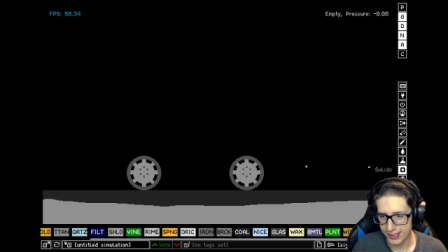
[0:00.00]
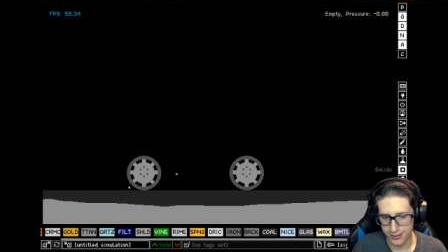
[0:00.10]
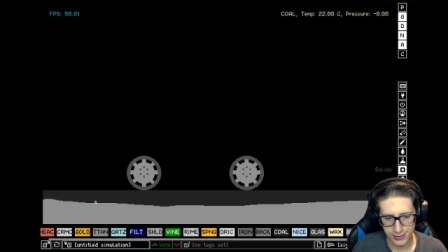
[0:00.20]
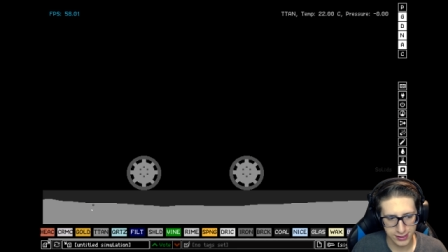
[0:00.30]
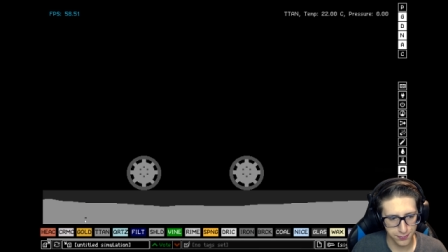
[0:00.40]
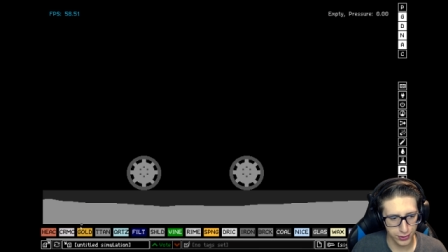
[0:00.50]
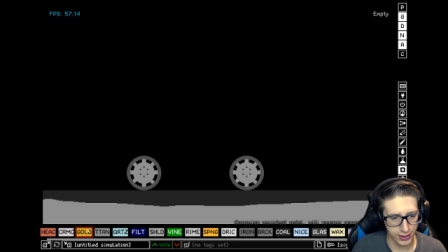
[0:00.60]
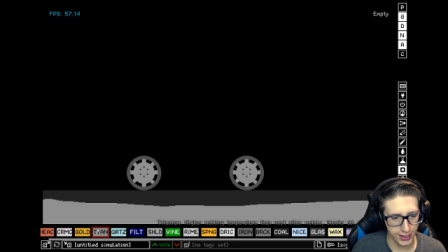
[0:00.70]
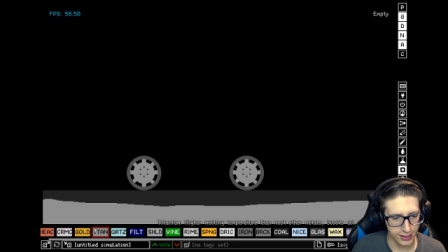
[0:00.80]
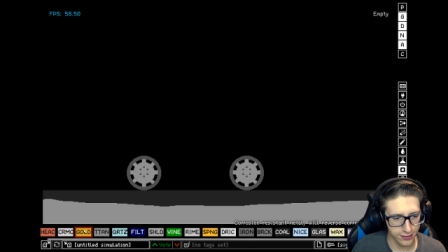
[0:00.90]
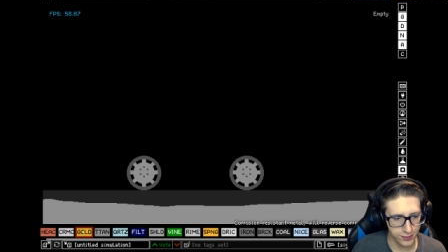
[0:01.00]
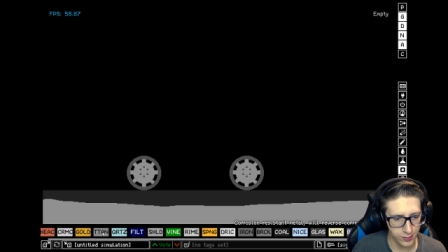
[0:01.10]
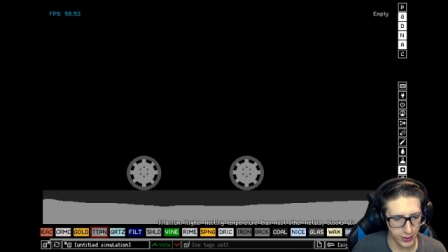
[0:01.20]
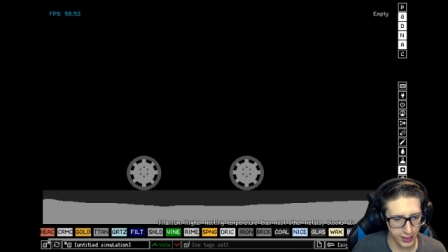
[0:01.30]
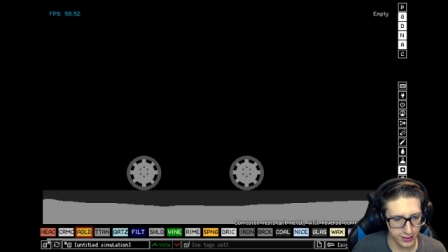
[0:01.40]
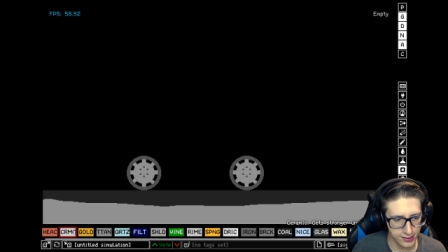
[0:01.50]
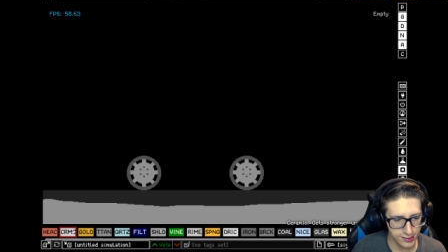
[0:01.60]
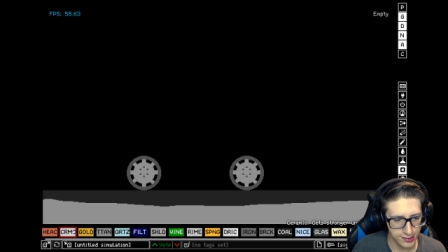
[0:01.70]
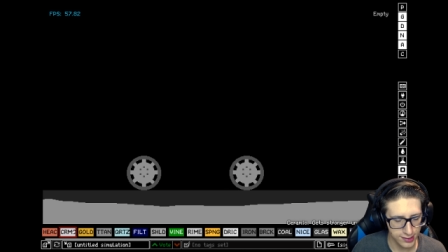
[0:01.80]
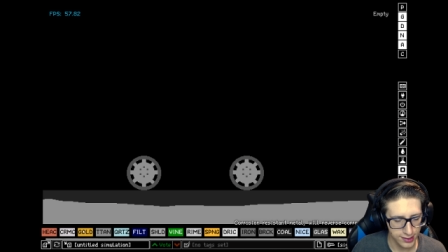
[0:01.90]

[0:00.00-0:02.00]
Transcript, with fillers: gives us plenty of space.